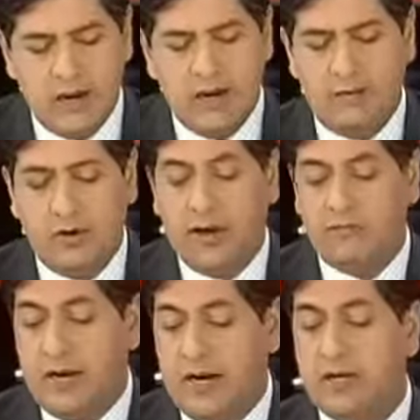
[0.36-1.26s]
And we're going to have
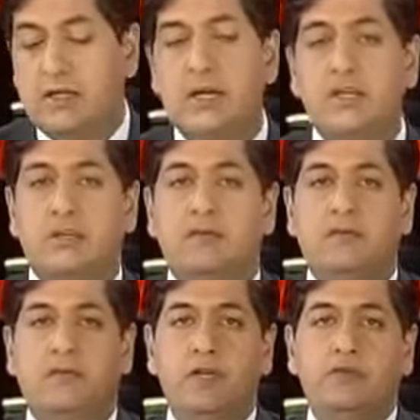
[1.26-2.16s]
to end it there just for
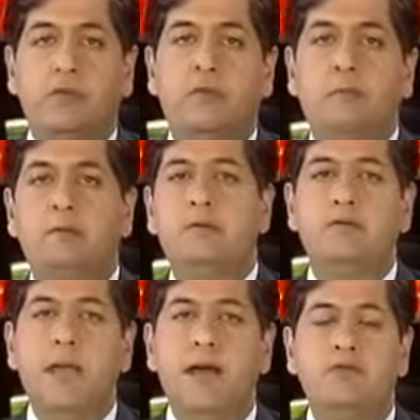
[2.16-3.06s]
the moment,
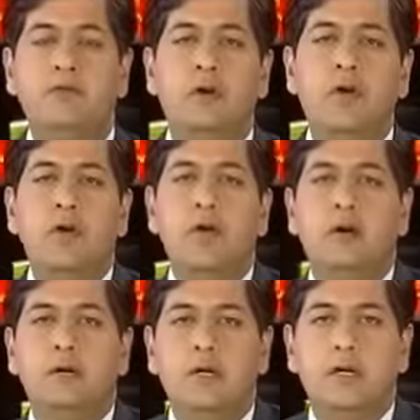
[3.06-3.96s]
because we have to
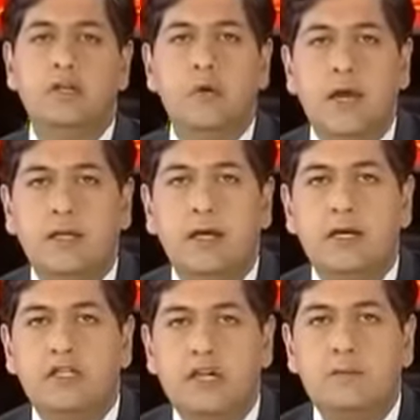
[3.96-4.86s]
turn to another
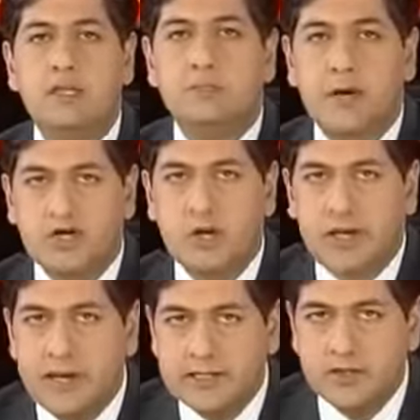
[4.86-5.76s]
extremely special
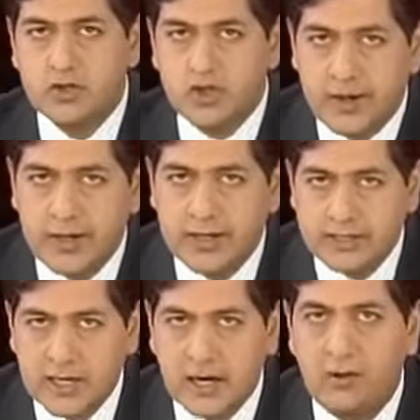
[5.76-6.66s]
guest who's joining
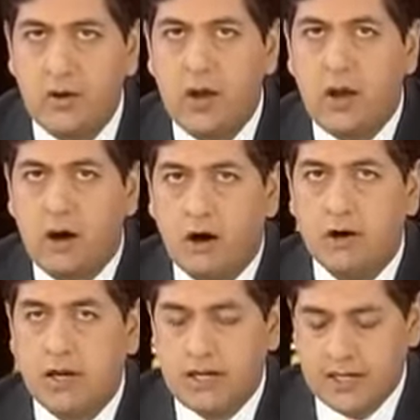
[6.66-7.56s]
us now
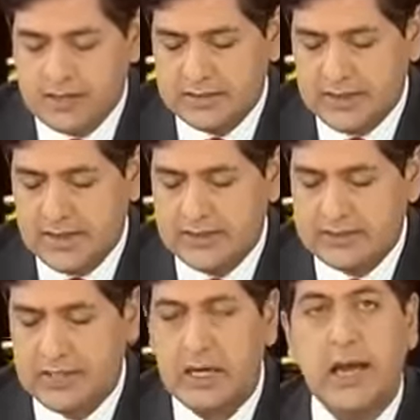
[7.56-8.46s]
on India
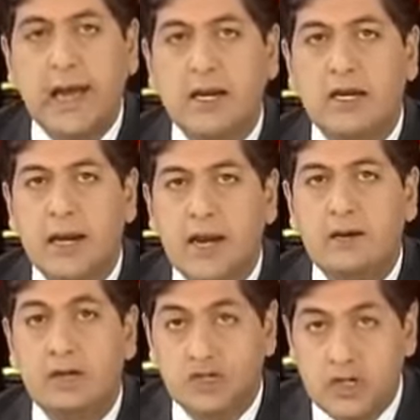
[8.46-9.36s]
Decides at
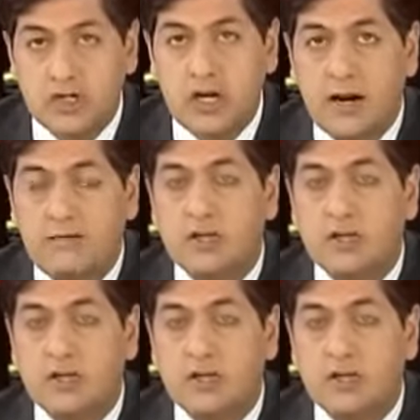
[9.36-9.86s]
9. Shri Ravi